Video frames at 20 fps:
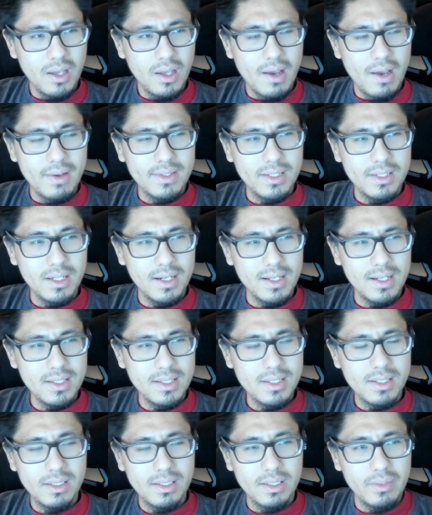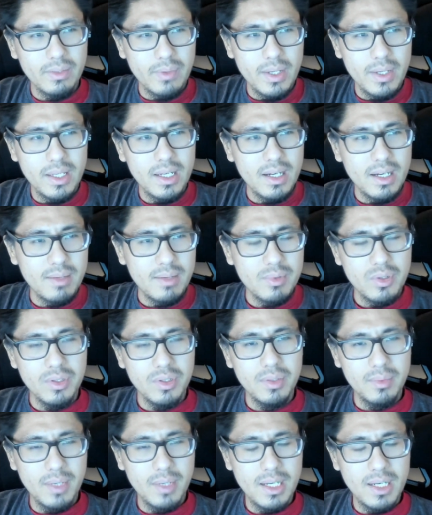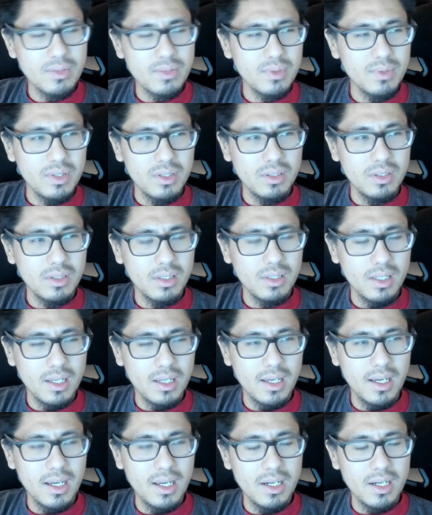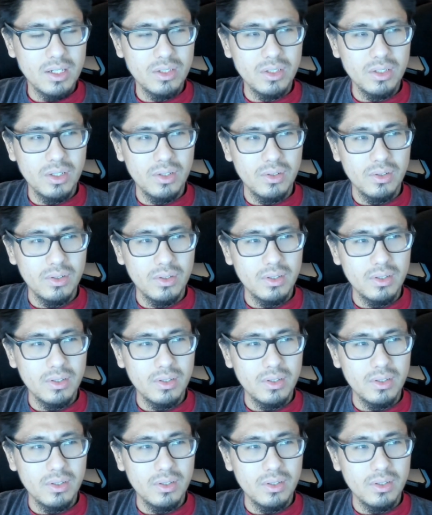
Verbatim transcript: I was constantly waking up, so you might as well, I, I don't know.